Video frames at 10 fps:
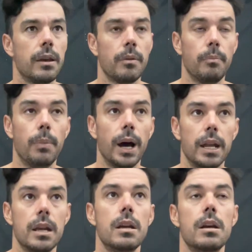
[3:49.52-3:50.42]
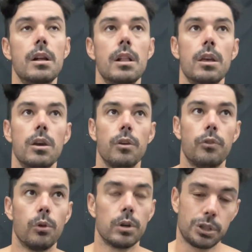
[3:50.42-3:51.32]
But
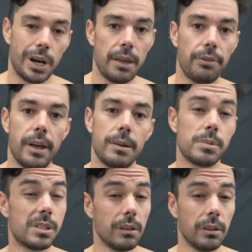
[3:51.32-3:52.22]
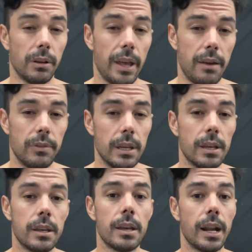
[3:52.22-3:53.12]
for triathlon, I'm still a little heavy
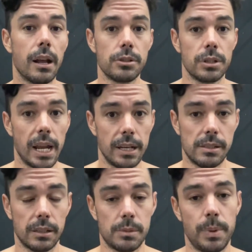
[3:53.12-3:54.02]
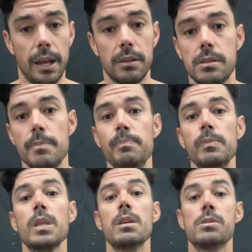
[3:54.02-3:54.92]
at 196 pounds.
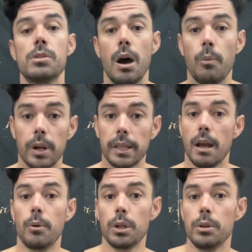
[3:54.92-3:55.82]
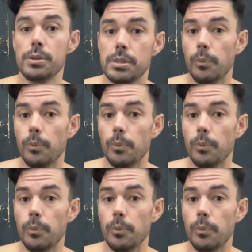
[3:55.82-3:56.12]
So I want to lose some